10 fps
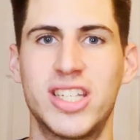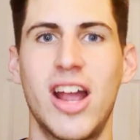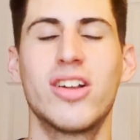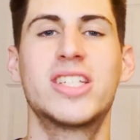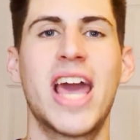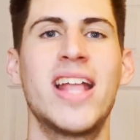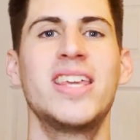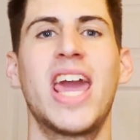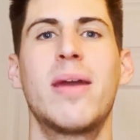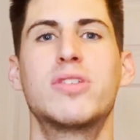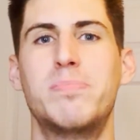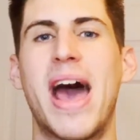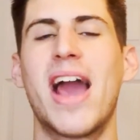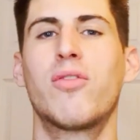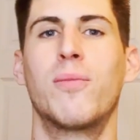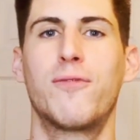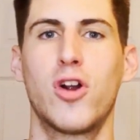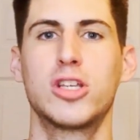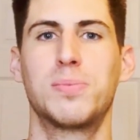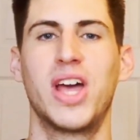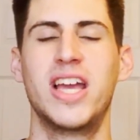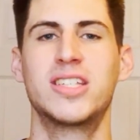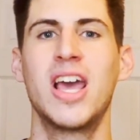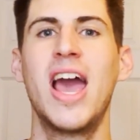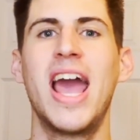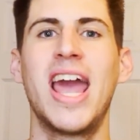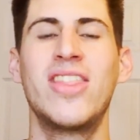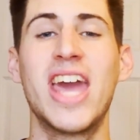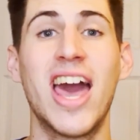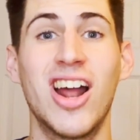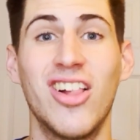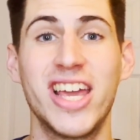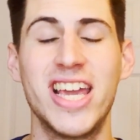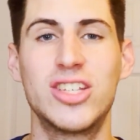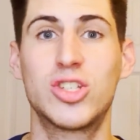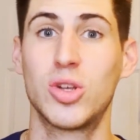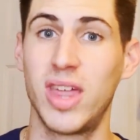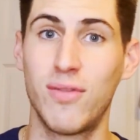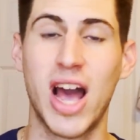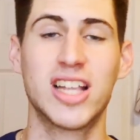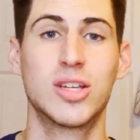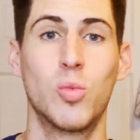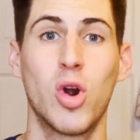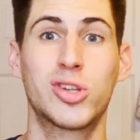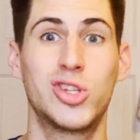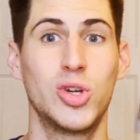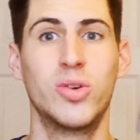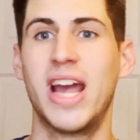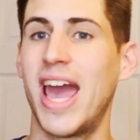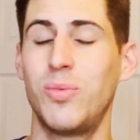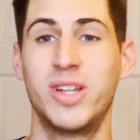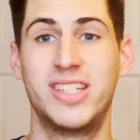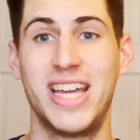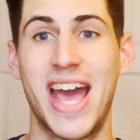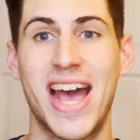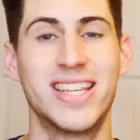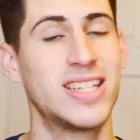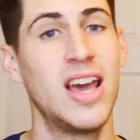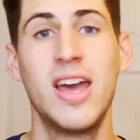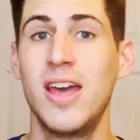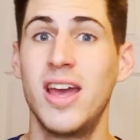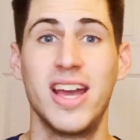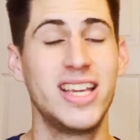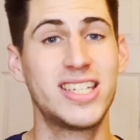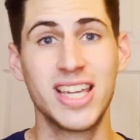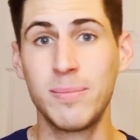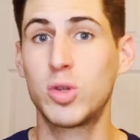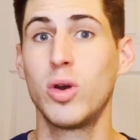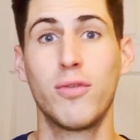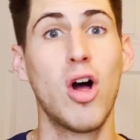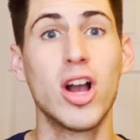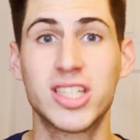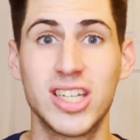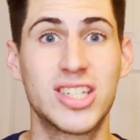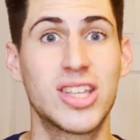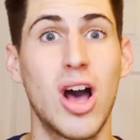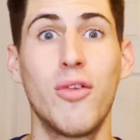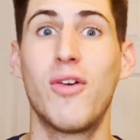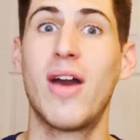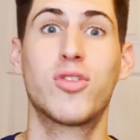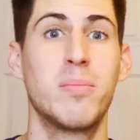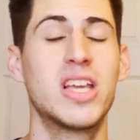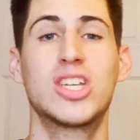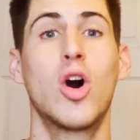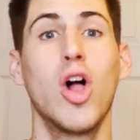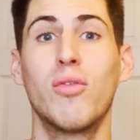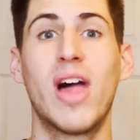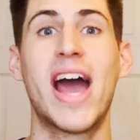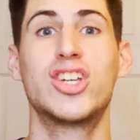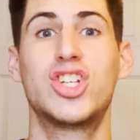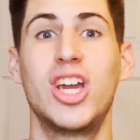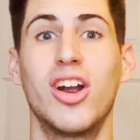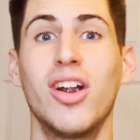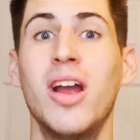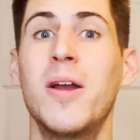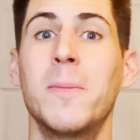They're 10 games back from first place in the NL East, so they've got some work to do. And Edwin Diaz, he seemed to have lost his stuff after missing all of last year.